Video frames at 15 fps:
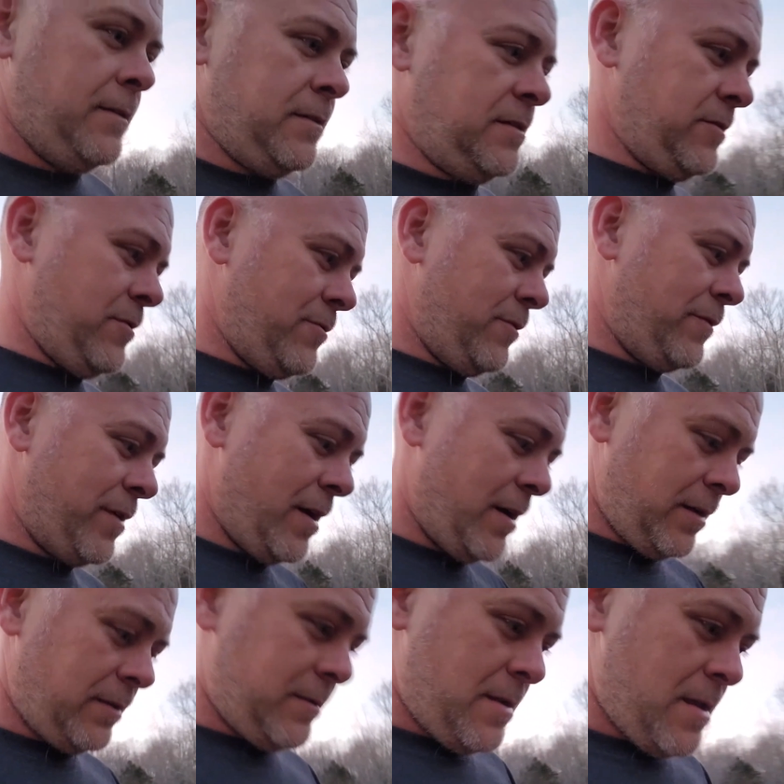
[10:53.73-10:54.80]
See what we've
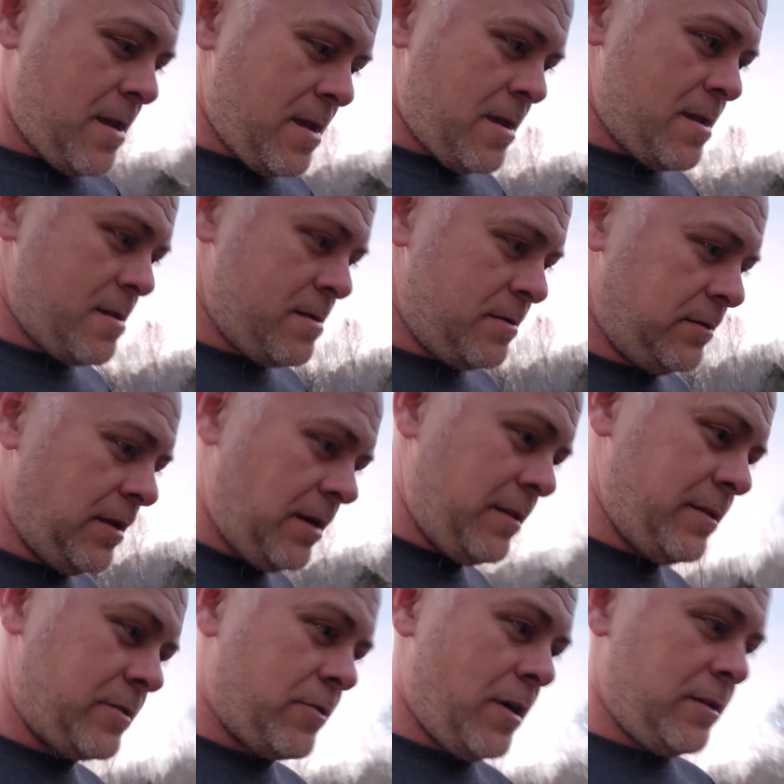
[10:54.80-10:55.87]
got. A lot of
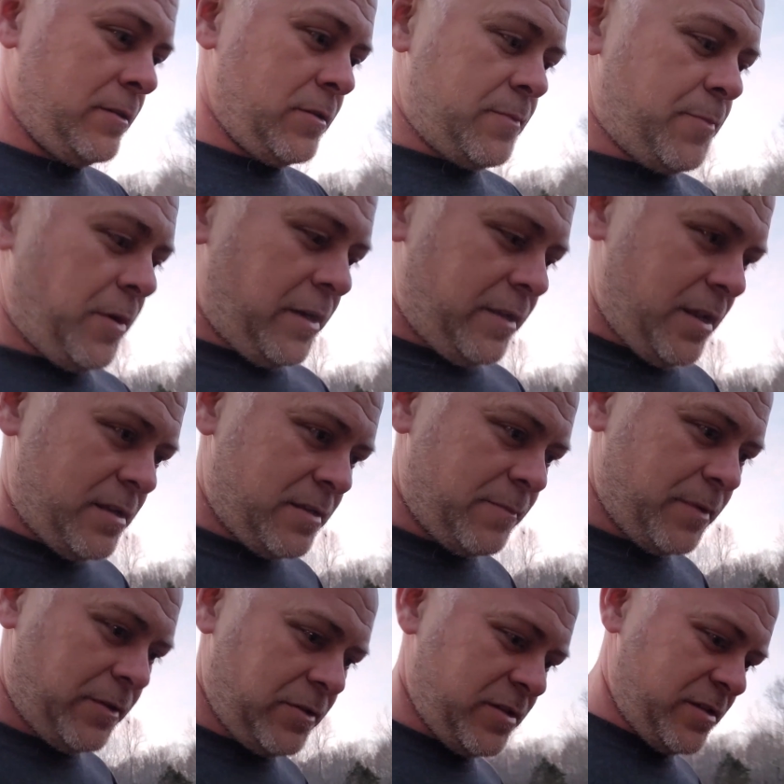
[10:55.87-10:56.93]
this ground looks pretty decent,
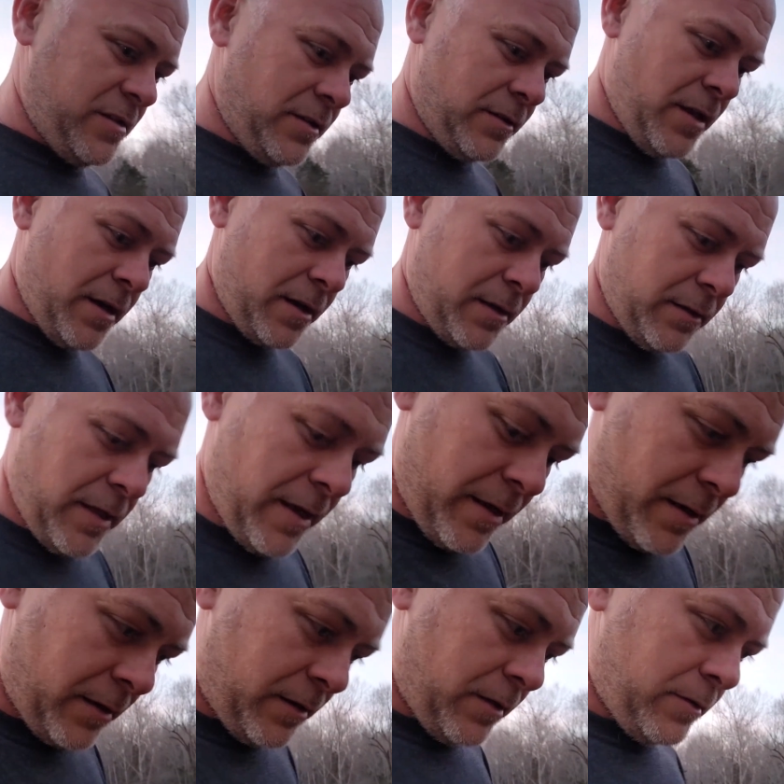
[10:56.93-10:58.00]
but there's still a lot of clay in
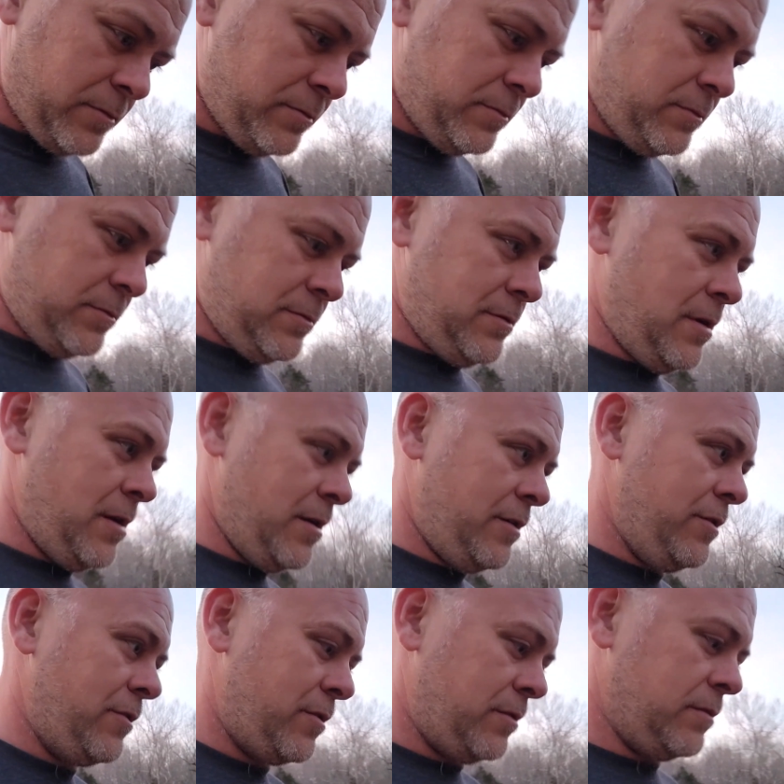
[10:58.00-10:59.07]
it though.
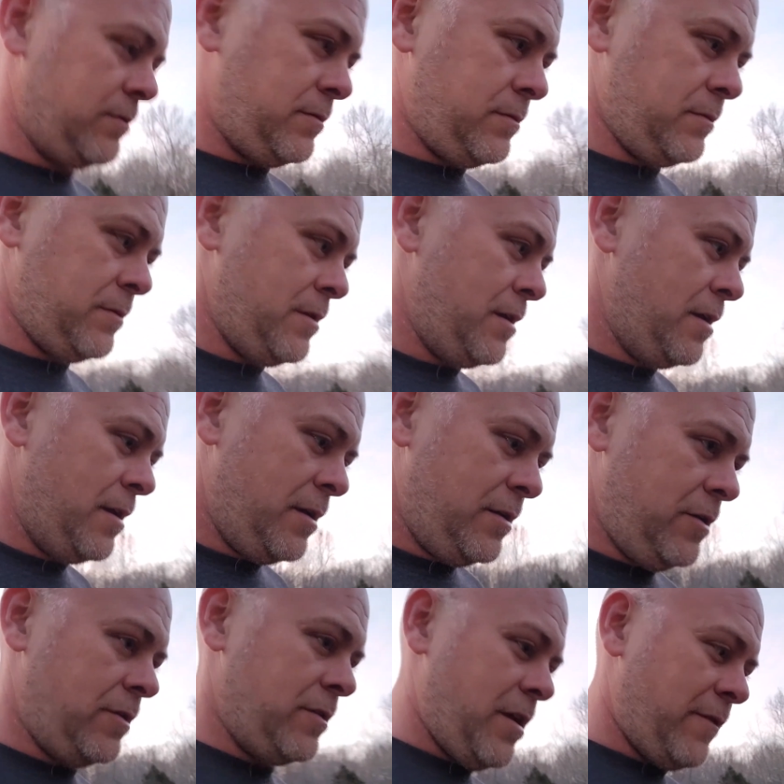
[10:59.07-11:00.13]
You
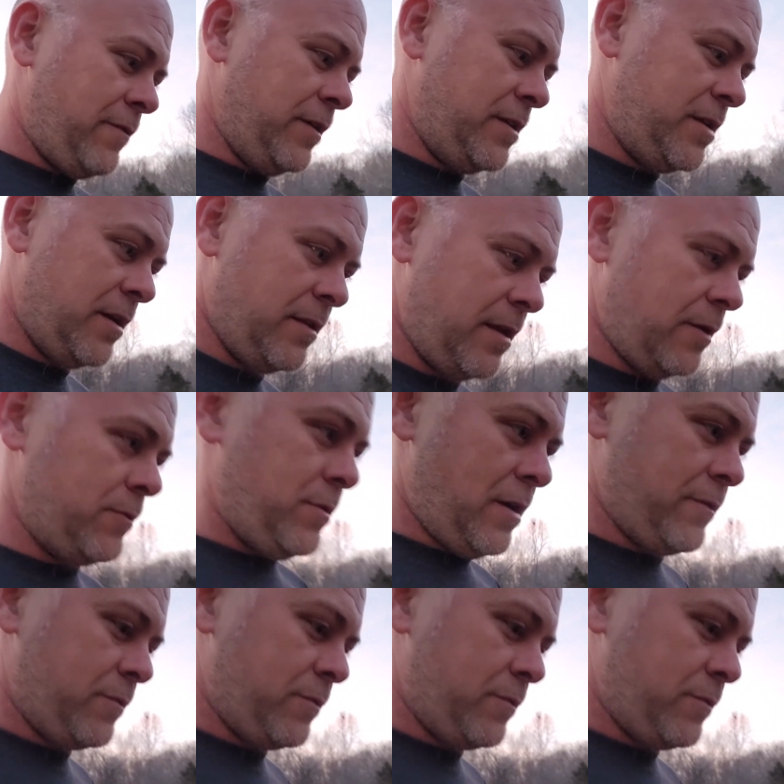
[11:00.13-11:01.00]
can definitely tell that. We'll have